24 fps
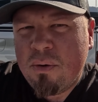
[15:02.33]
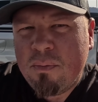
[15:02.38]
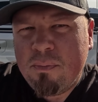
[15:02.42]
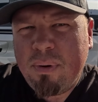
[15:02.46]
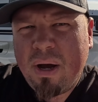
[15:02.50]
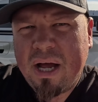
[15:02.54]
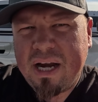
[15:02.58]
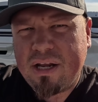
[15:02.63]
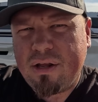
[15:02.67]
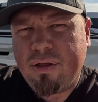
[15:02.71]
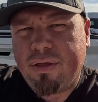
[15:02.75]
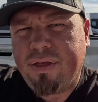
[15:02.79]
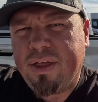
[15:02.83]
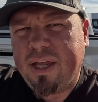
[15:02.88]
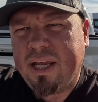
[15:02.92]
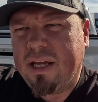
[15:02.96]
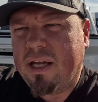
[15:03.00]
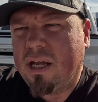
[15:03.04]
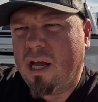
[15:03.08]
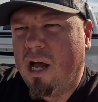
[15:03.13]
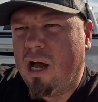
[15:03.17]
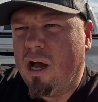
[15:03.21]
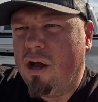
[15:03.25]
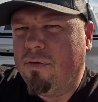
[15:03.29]
But you
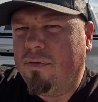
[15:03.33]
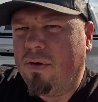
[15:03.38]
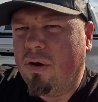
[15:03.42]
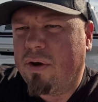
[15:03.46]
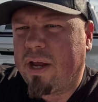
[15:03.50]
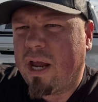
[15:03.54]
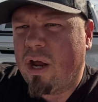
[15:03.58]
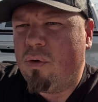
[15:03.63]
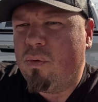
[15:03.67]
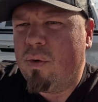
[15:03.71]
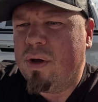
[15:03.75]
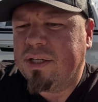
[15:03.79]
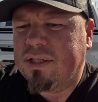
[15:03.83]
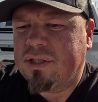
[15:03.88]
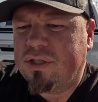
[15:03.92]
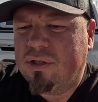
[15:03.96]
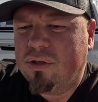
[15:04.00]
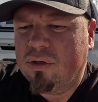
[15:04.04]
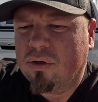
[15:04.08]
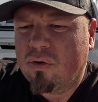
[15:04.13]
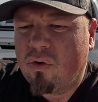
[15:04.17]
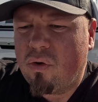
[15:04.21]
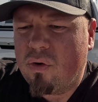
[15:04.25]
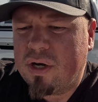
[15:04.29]
think of, okay, what's
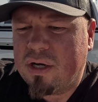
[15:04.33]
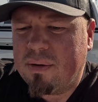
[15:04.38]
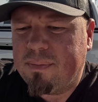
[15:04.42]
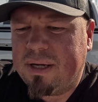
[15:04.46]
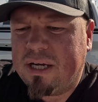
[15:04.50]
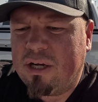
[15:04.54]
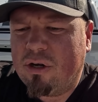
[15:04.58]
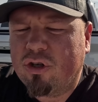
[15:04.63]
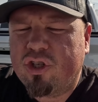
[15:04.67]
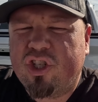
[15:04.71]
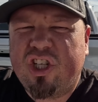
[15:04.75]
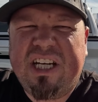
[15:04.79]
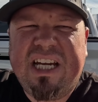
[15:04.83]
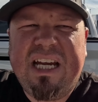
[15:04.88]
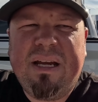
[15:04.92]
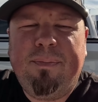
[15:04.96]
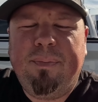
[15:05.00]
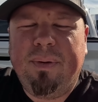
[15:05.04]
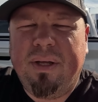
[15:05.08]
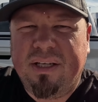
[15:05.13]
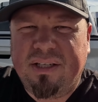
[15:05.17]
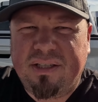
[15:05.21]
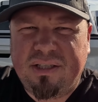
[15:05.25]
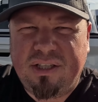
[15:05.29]
going to be your
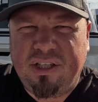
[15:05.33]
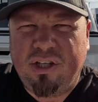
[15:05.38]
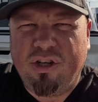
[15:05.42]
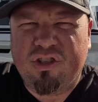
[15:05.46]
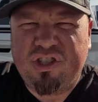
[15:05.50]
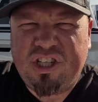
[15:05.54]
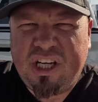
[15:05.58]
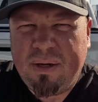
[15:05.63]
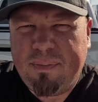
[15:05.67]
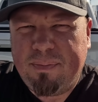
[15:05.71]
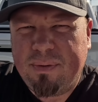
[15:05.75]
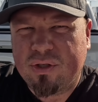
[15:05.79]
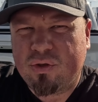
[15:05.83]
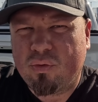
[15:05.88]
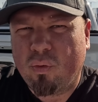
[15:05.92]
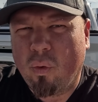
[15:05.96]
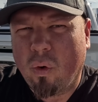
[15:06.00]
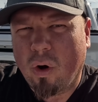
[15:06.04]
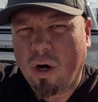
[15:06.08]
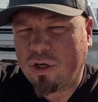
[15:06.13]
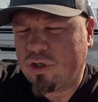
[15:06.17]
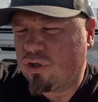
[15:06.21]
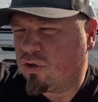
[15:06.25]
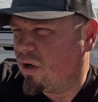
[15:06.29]
cheapest
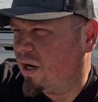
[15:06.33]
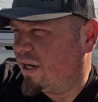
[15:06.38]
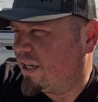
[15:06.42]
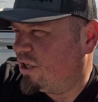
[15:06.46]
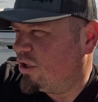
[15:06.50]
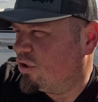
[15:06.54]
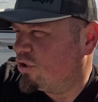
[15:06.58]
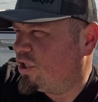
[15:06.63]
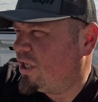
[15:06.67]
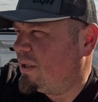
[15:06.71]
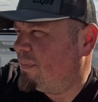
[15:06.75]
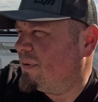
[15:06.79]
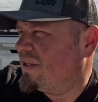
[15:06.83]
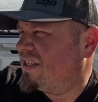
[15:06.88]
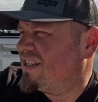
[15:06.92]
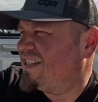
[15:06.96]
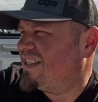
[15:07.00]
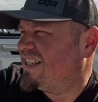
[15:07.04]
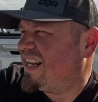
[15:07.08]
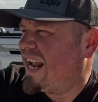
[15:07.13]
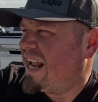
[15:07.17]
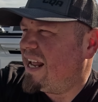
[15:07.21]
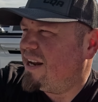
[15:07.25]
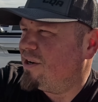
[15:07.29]
work truck, your cheapest
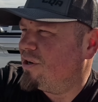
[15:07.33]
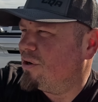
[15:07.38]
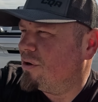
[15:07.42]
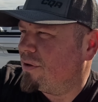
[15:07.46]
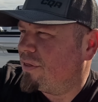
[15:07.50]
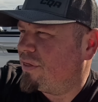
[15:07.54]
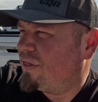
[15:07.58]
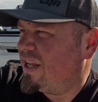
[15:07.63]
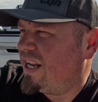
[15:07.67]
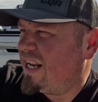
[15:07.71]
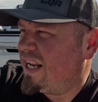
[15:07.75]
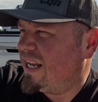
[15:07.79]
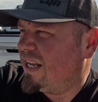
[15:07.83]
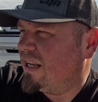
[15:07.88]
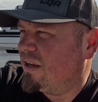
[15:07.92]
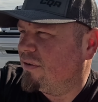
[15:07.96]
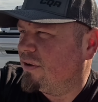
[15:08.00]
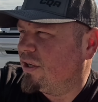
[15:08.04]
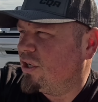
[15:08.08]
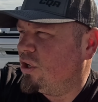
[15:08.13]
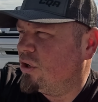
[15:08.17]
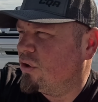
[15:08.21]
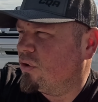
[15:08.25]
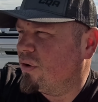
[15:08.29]
standard
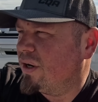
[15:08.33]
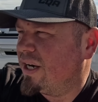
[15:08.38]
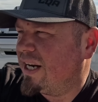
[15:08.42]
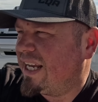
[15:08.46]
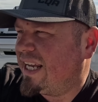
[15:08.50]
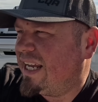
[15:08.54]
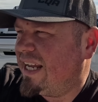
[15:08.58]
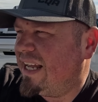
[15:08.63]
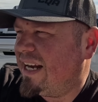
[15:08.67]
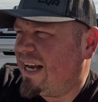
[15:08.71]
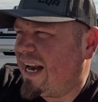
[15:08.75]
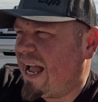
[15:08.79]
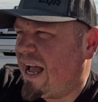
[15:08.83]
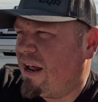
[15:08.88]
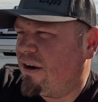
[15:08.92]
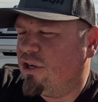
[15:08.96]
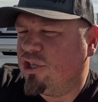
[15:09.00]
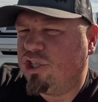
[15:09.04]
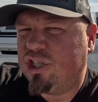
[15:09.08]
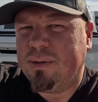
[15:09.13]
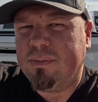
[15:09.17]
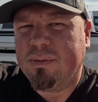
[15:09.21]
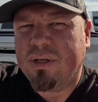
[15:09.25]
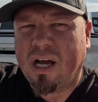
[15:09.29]
thing you're going to get out of
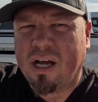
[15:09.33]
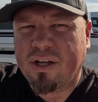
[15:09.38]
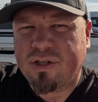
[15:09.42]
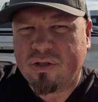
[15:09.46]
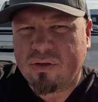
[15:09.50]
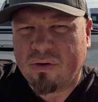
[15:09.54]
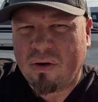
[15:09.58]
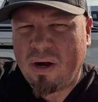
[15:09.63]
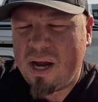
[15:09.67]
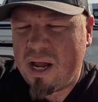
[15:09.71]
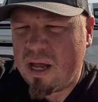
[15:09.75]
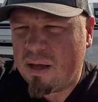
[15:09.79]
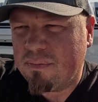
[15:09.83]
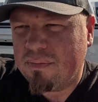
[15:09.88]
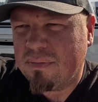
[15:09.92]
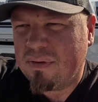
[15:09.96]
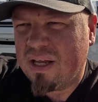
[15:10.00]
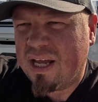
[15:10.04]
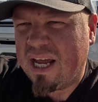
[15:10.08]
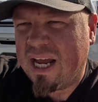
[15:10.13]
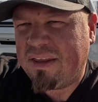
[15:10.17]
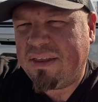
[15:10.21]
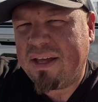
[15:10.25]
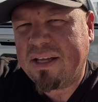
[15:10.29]
Jeep, Dodge, and Ram,
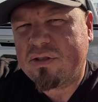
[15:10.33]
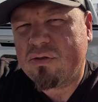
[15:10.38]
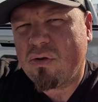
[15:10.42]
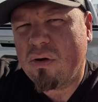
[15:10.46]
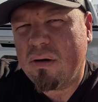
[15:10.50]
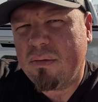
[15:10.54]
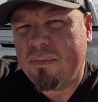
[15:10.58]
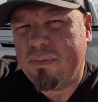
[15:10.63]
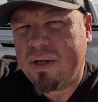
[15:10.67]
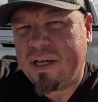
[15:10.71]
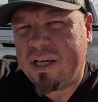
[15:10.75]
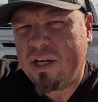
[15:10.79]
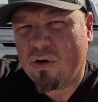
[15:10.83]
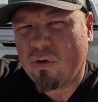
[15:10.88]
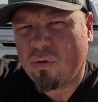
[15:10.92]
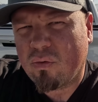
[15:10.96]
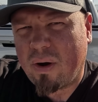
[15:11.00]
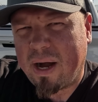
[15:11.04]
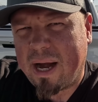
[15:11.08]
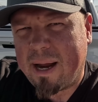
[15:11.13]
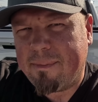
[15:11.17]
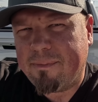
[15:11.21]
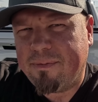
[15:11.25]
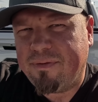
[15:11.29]
and that's going to be your
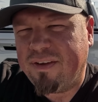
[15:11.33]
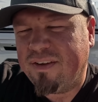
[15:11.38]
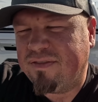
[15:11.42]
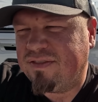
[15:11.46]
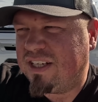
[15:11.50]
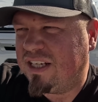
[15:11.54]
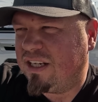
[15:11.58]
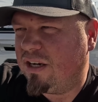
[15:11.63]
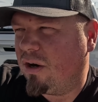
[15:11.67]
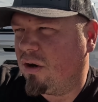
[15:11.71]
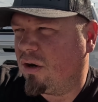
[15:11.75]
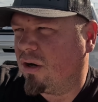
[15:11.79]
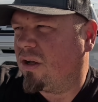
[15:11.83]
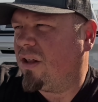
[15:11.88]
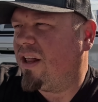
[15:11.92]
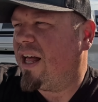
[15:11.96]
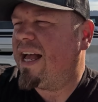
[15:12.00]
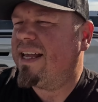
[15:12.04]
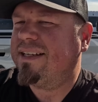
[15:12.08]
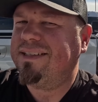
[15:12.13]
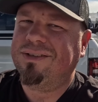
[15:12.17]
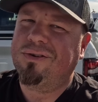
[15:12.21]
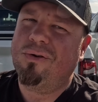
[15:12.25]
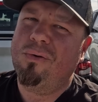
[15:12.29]
Ram 1500
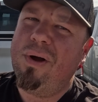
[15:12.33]
Classic.